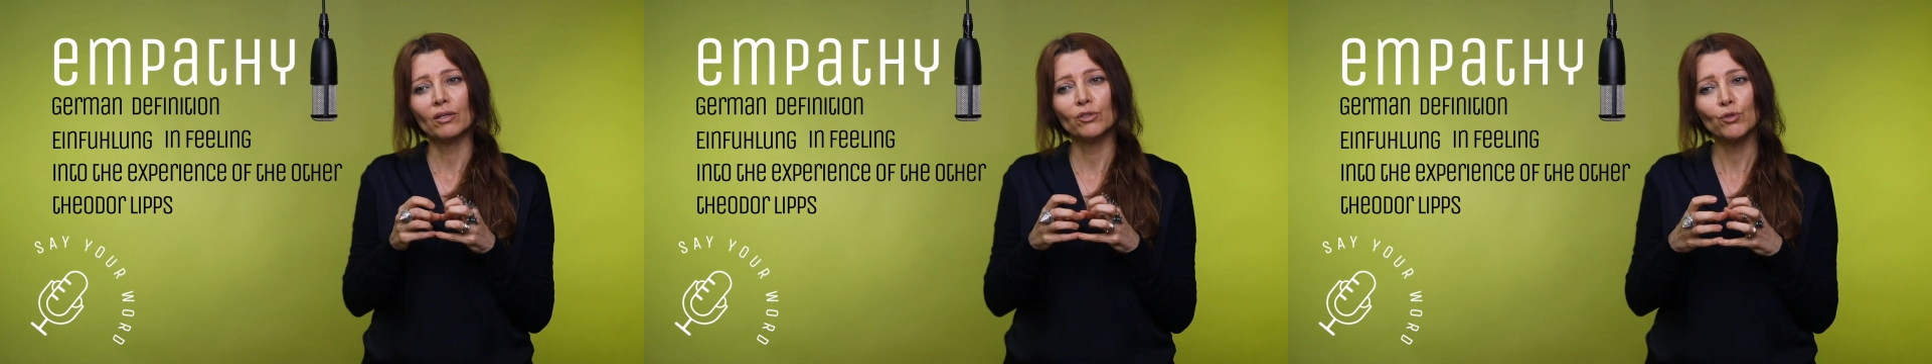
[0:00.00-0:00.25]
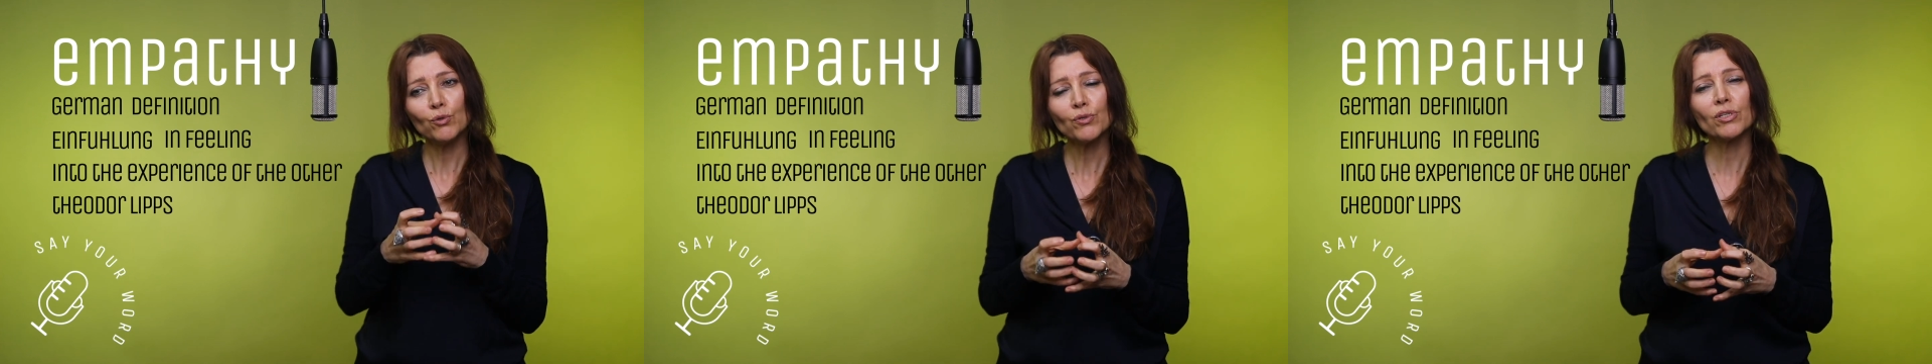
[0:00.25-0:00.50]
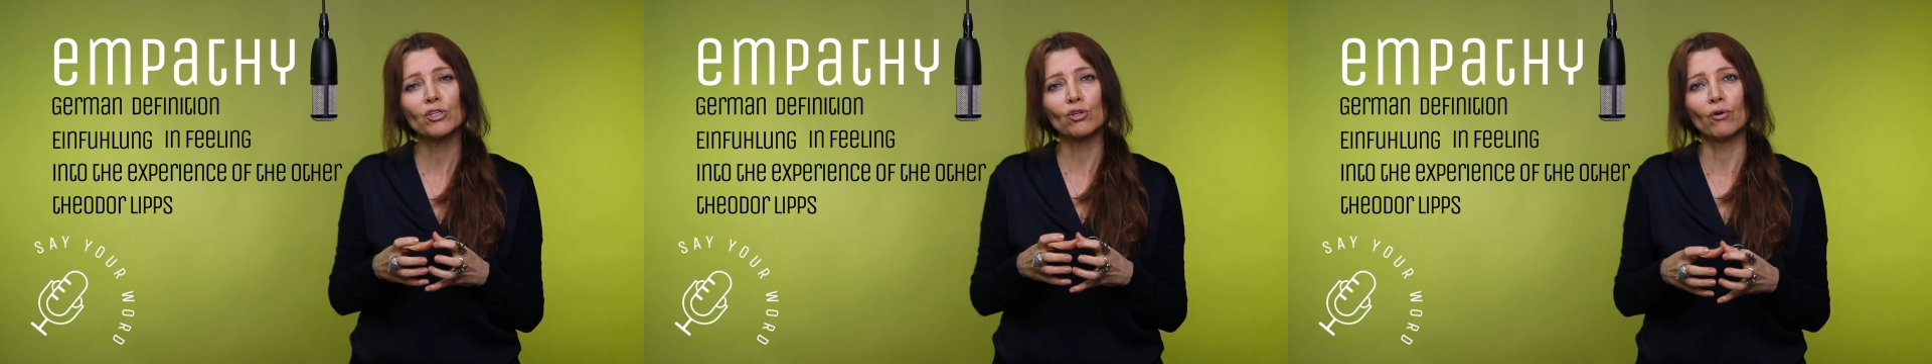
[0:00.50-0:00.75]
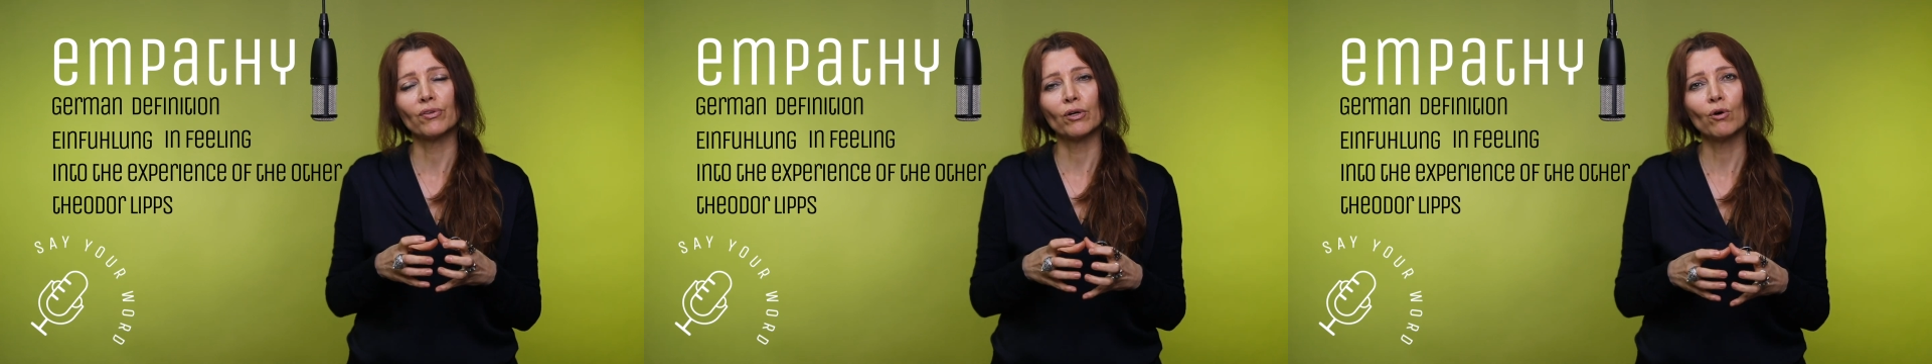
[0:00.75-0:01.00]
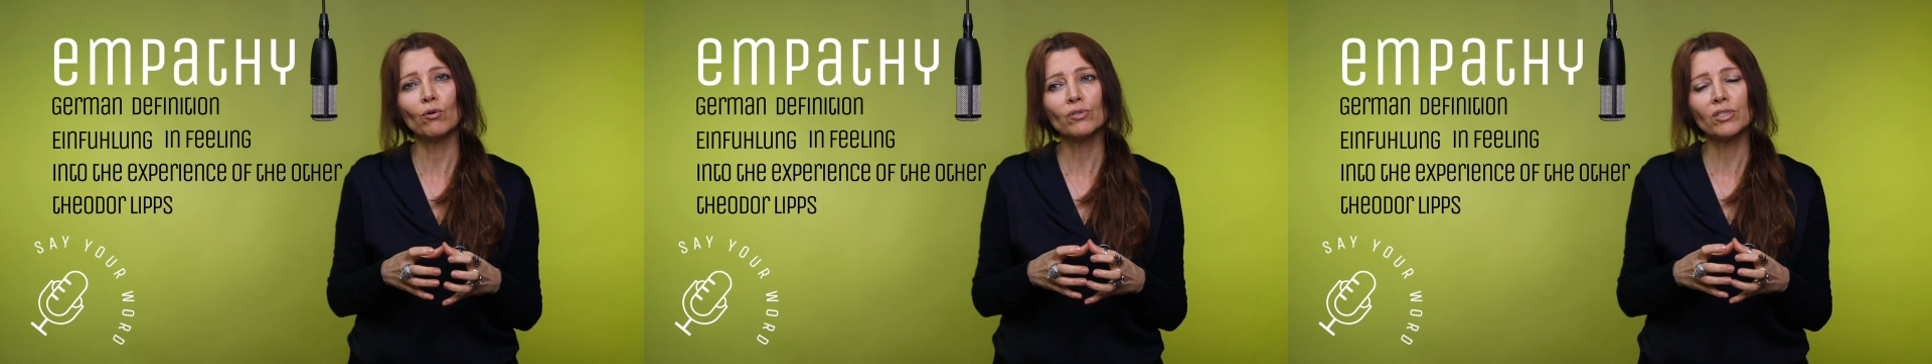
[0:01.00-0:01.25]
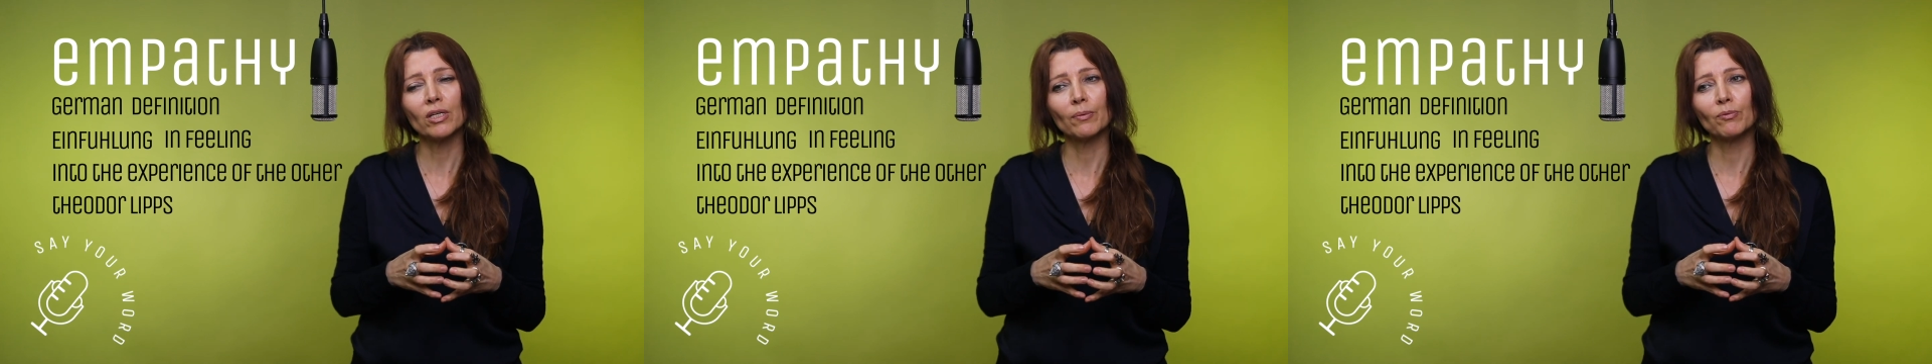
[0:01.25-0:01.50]
usage of the
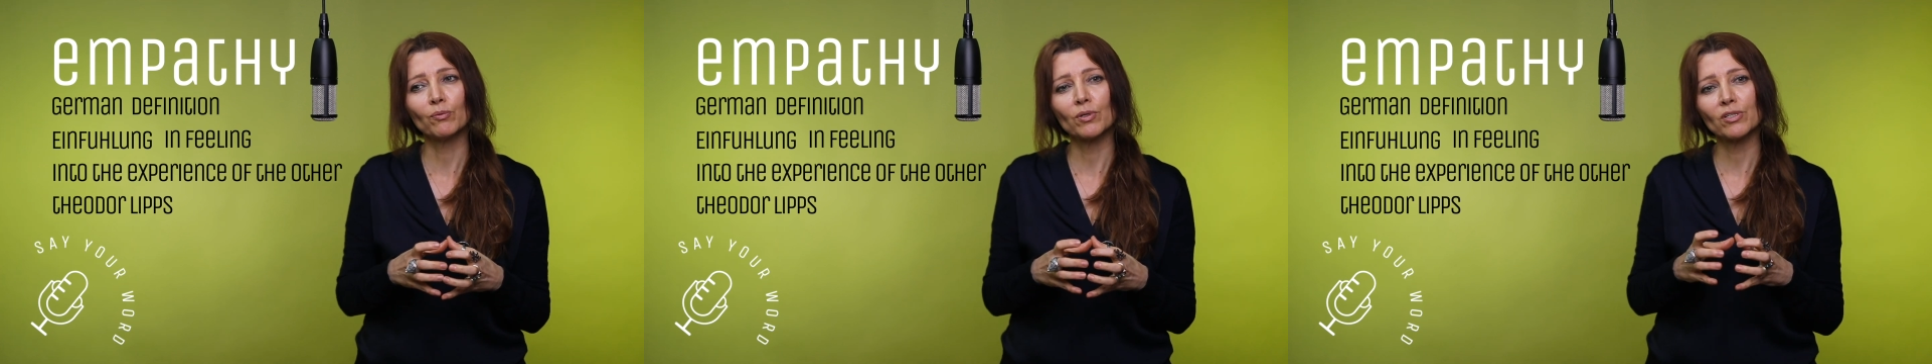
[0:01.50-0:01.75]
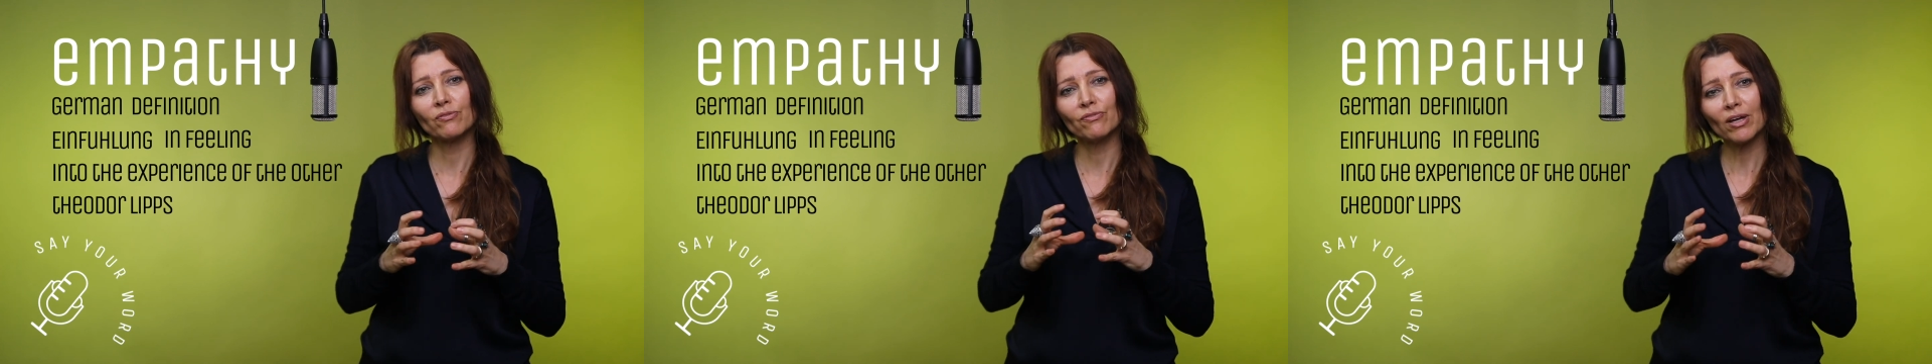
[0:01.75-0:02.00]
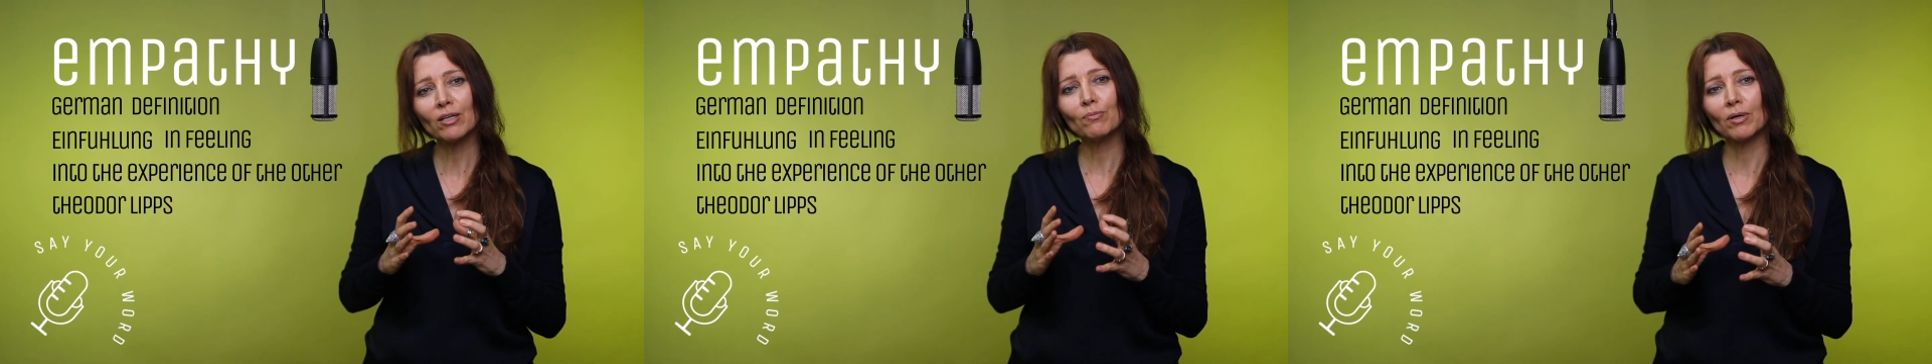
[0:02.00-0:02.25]
concept was very